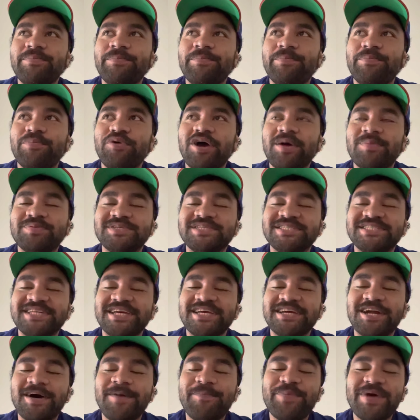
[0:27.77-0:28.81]
perhaps
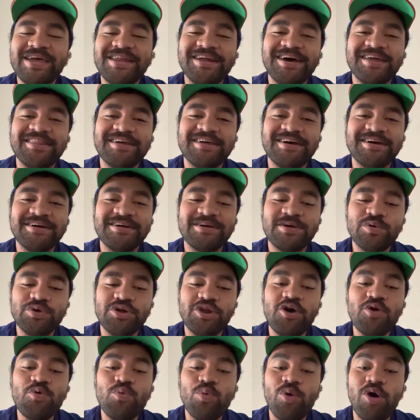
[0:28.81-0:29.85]
set up another, you
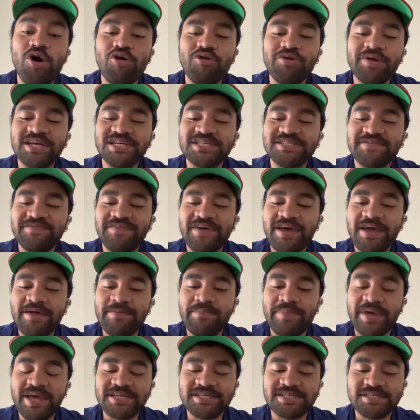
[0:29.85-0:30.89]
know, Warriors
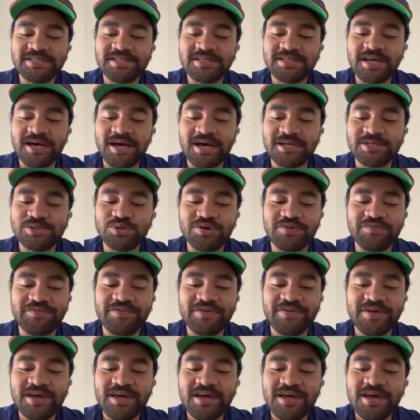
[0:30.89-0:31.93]
fan-based sort of
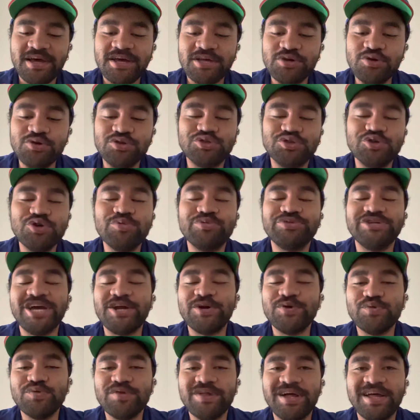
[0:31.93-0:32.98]
YouTube
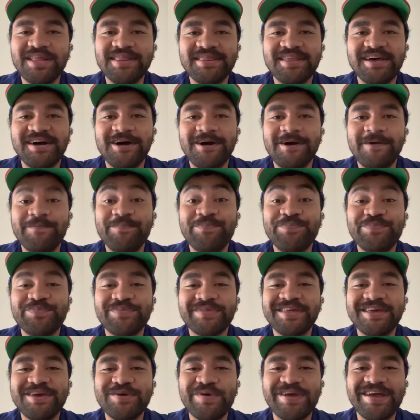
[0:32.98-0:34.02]
channel, and
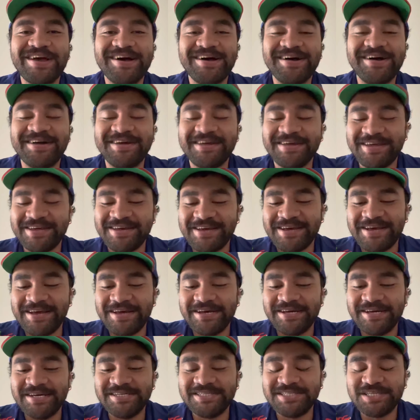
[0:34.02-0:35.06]
here we are.
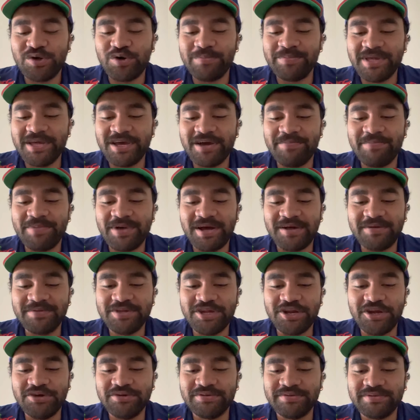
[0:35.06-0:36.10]
So I'm about,
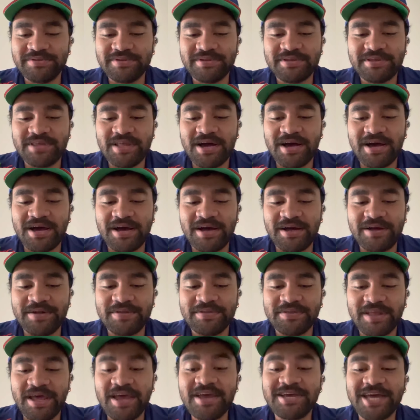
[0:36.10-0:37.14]
you know,
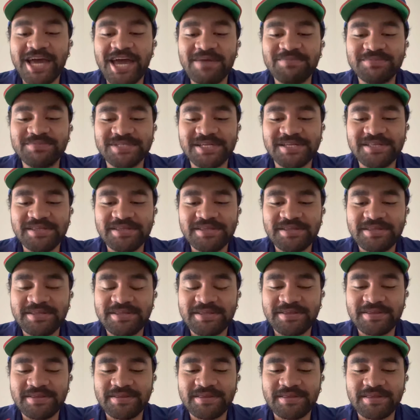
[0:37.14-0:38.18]
8 games in,
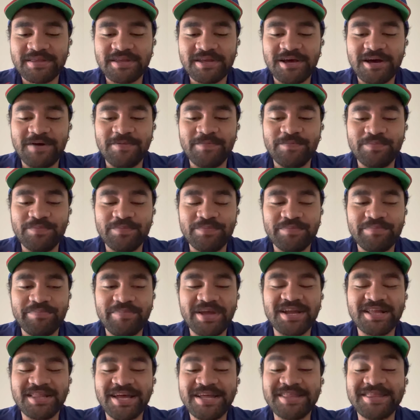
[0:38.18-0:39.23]

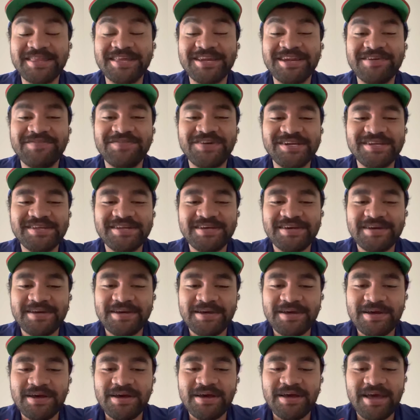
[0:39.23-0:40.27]
better late than never,
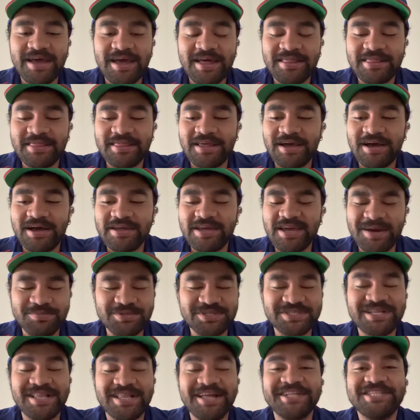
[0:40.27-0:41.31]
and I'm
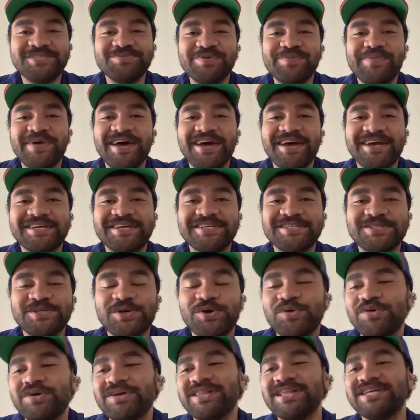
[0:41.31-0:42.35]
just glad to be back.
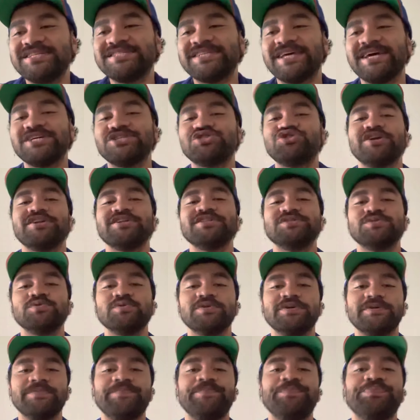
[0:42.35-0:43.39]
So let's get straight into it.